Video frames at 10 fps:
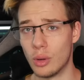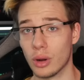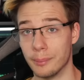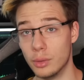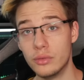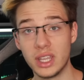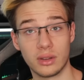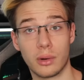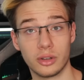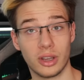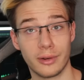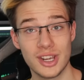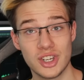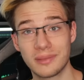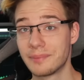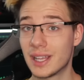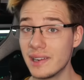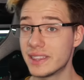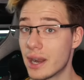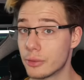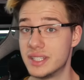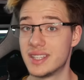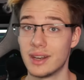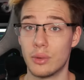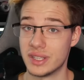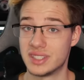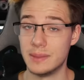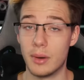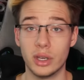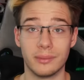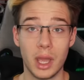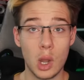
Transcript: or moving in the wrong direction, click that reset OSC button